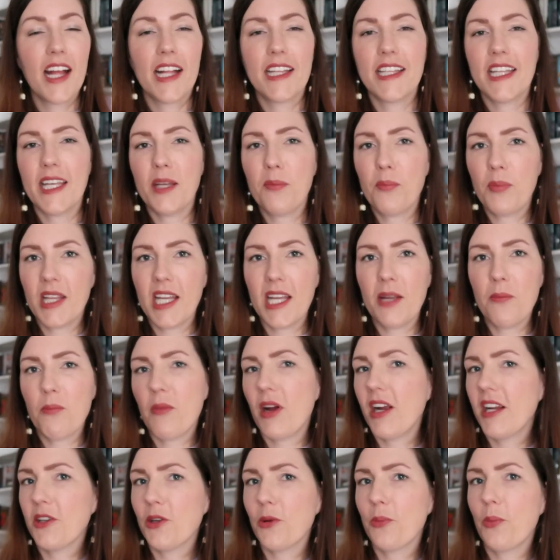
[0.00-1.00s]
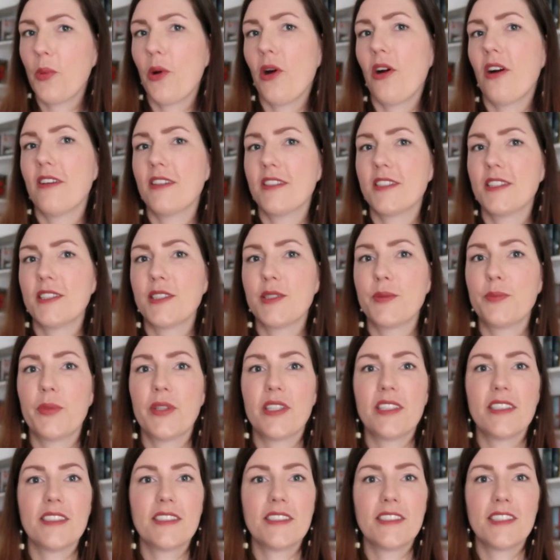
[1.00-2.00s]
They play minor parts,
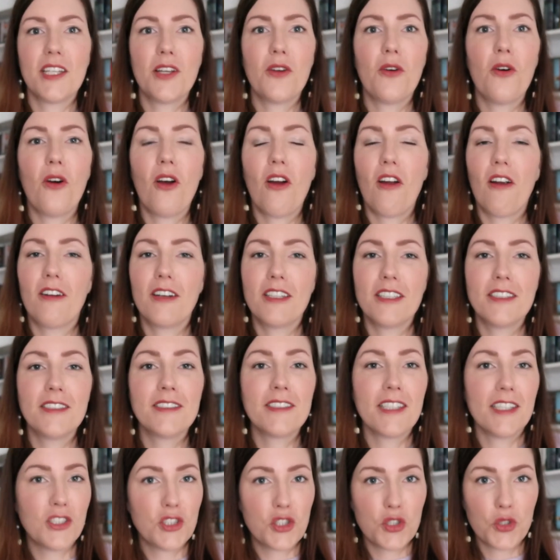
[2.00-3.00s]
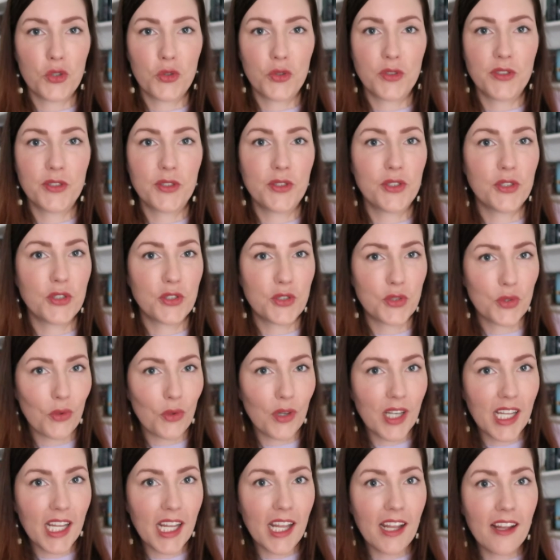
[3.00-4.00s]
but still are essential to the
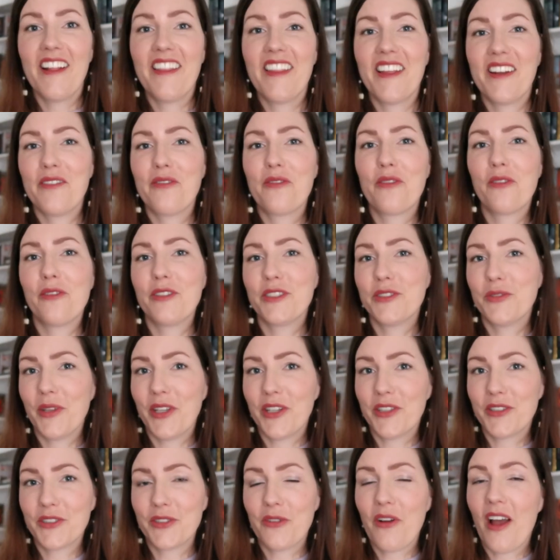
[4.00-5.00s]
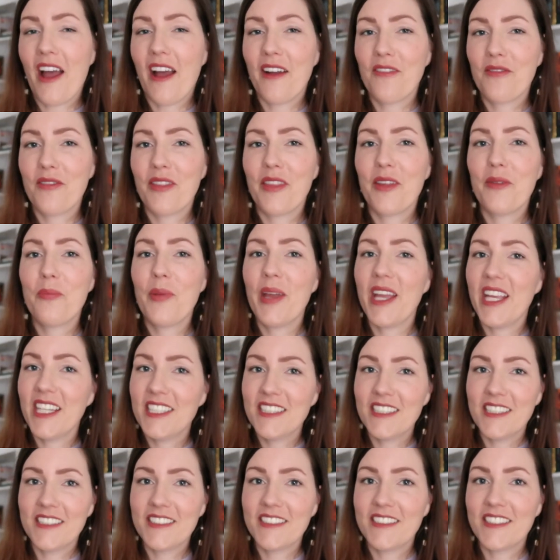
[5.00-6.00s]
story. And then of course we also have the
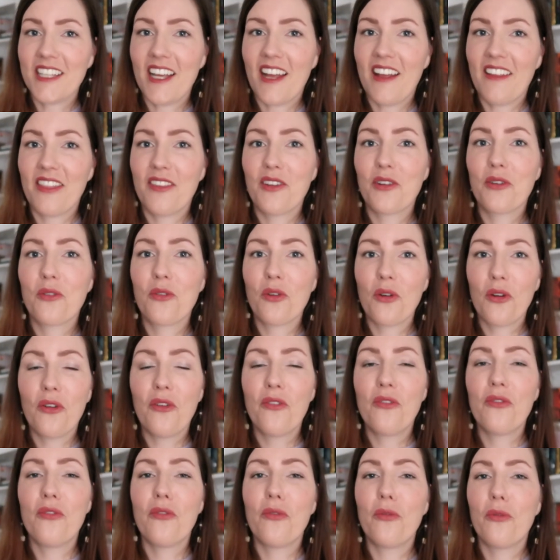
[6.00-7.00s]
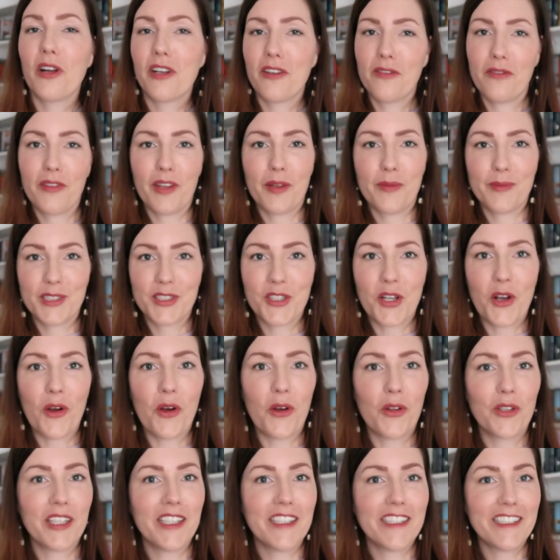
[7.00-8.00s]
patients at the Grove. One of them is
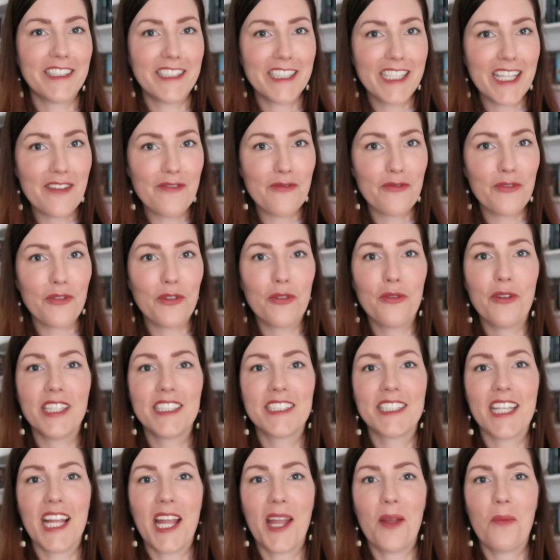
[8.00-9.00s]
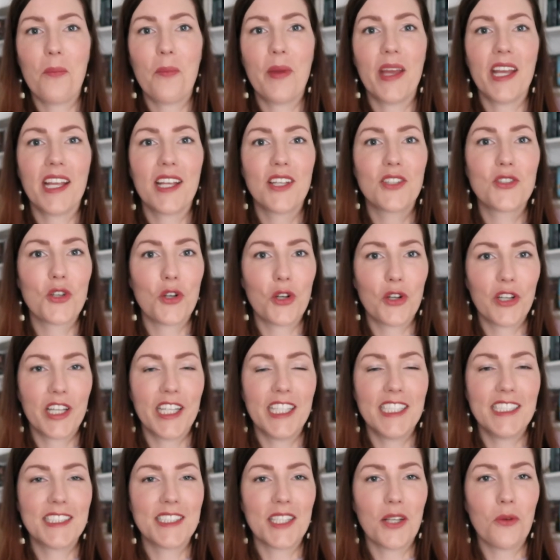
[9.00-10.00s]
called Alif, who is a big
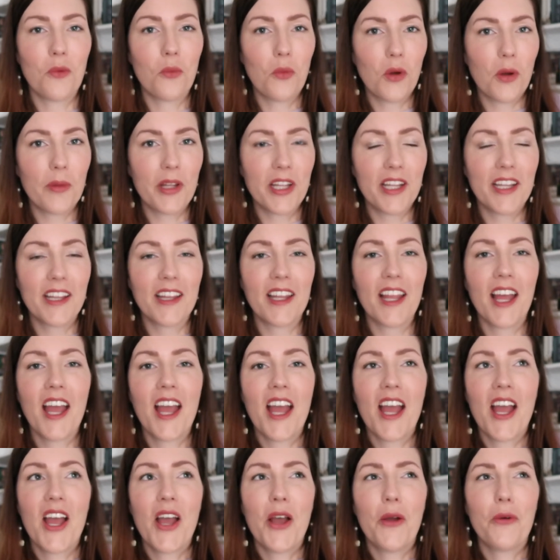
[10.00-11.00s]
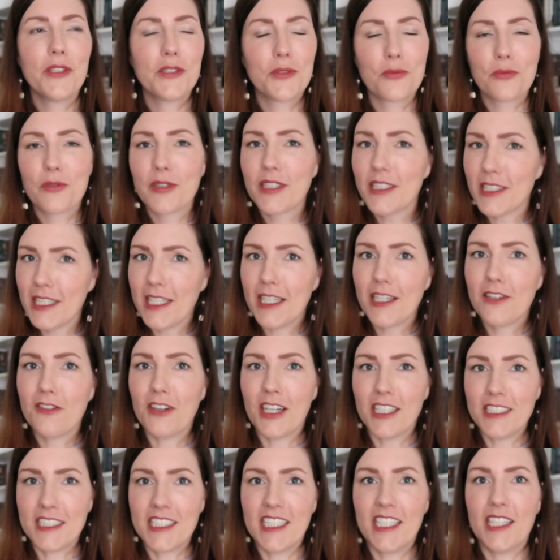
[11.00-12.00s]
Turkish woman who is really
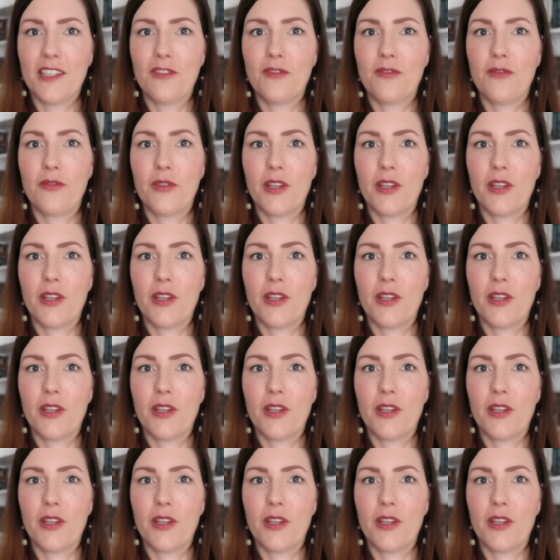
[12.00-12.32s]
aggressive.